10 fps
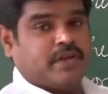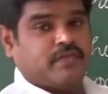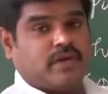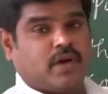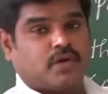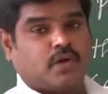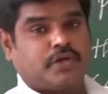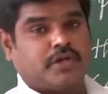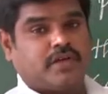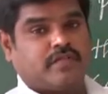will not going
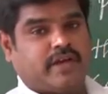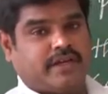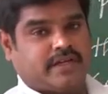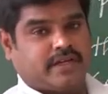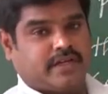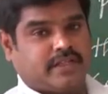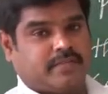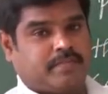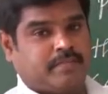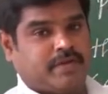to invite the
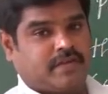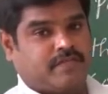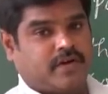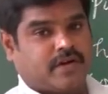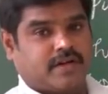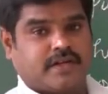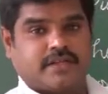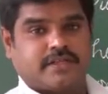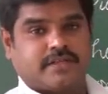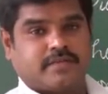public for
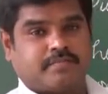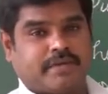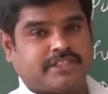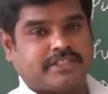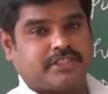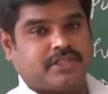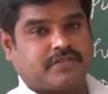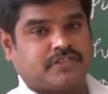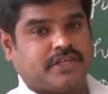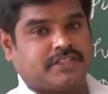purchasing
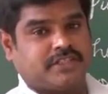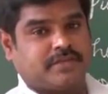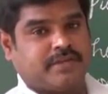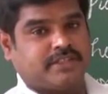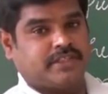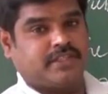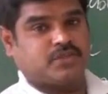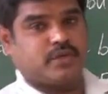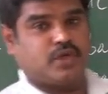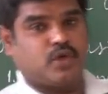of shares and debenture.
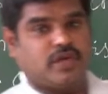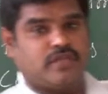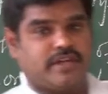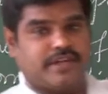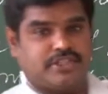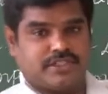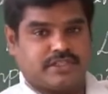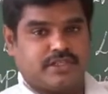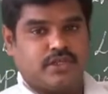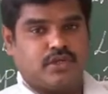That's what, no invitation
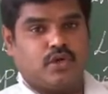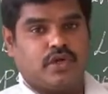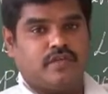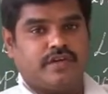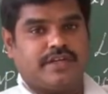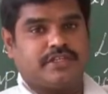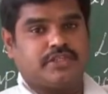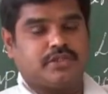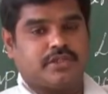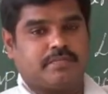
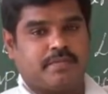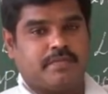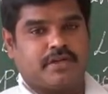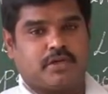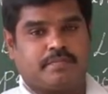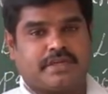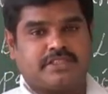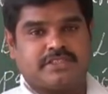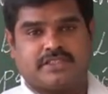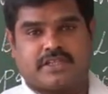to the public to
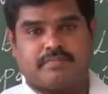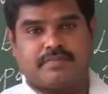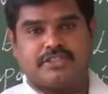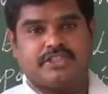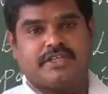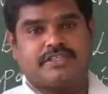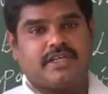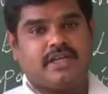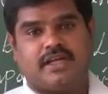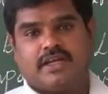purchase the company shares
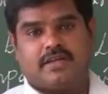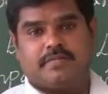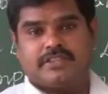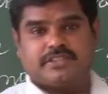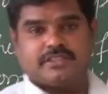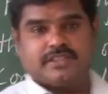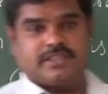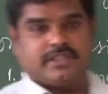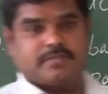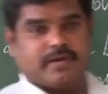and debentures.
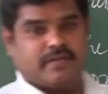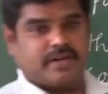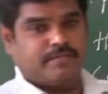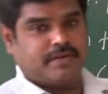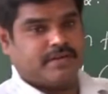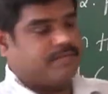That is private company.